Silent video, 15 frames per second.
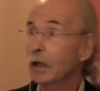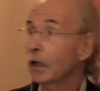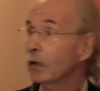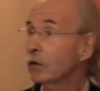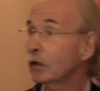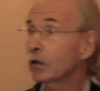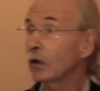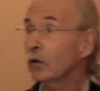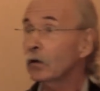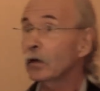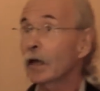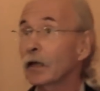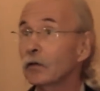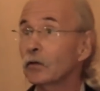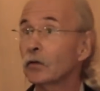In the Gilded
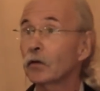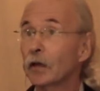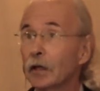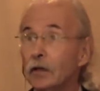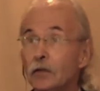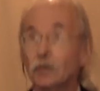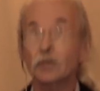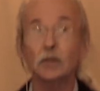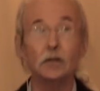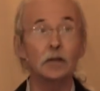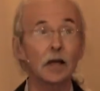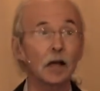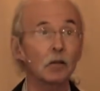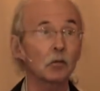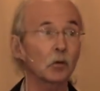Age, things did
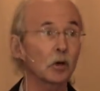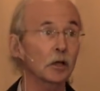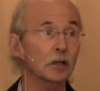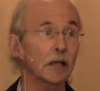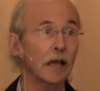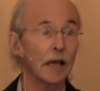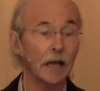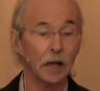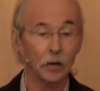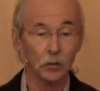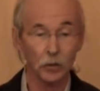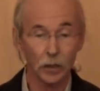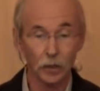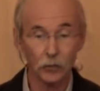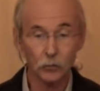not work out
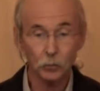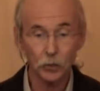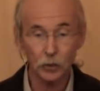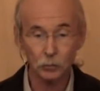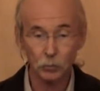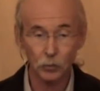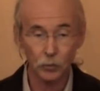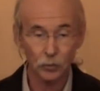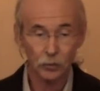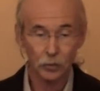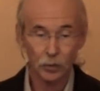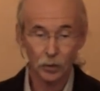as people